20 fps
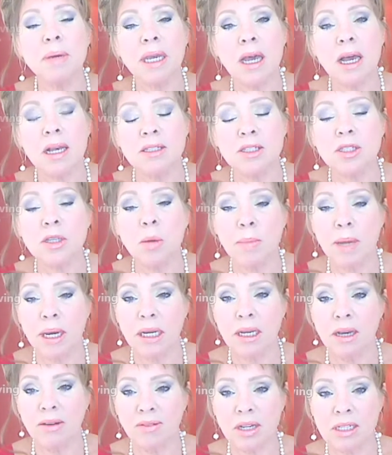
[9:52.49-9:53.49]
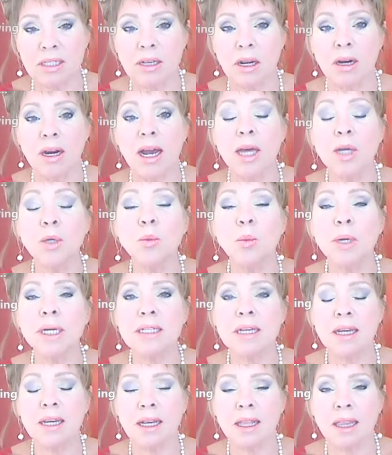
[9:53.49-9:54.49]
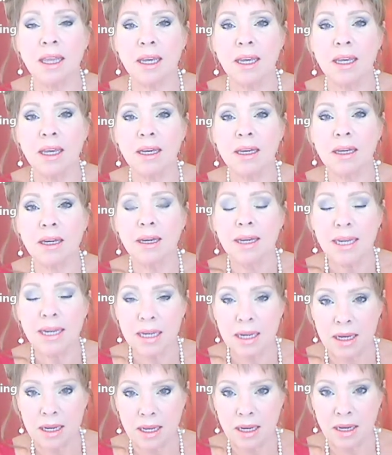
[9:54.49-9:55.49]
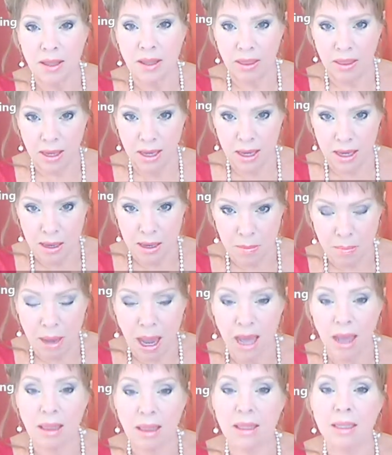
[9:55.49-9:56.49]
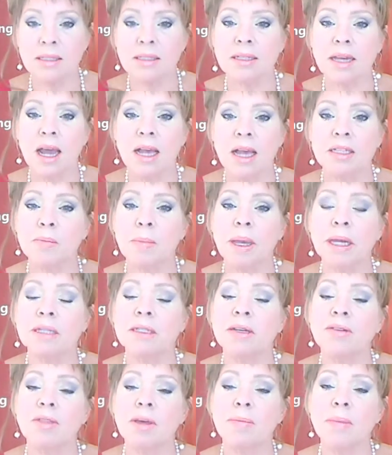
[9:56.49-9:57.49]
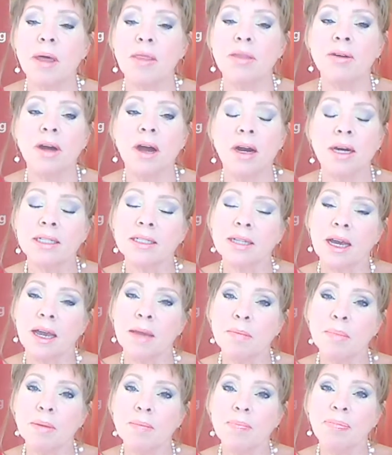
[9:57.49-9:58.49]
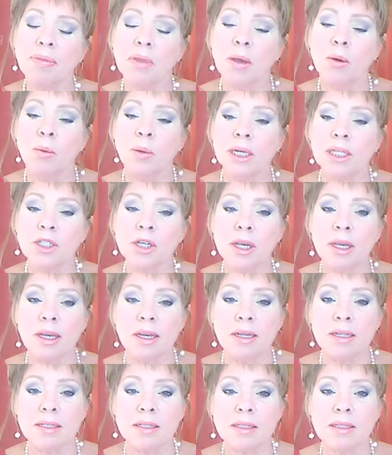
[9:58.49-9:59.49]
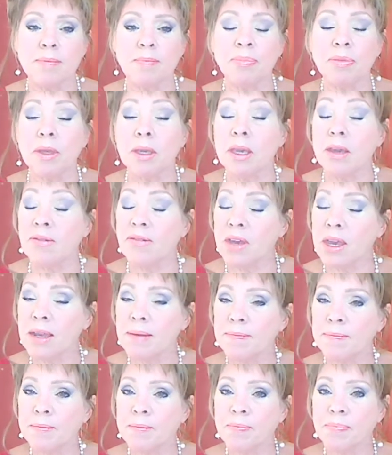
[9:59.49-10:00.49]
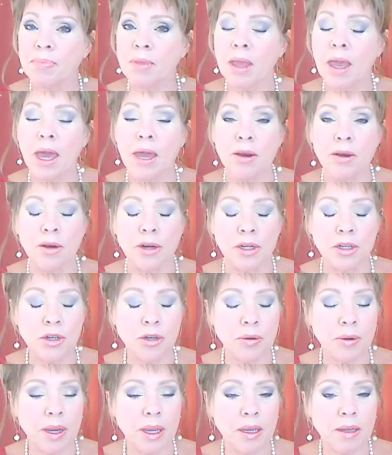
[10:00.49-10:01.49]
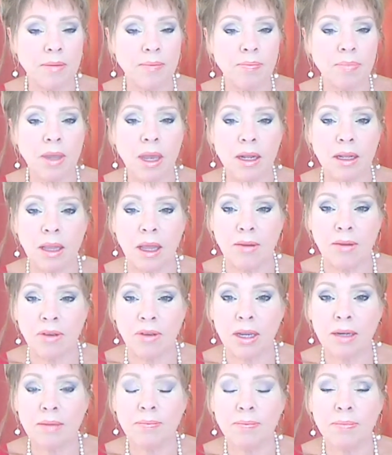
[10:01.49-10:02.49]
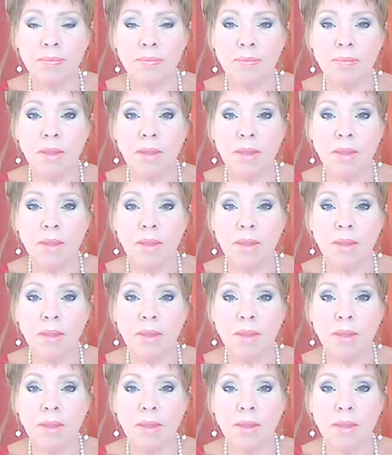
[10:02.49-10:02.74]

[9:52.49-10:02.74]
because so many of us are unwittingly in the imbalanced aspect of the mother archetype, which is giving and nurturing and loving.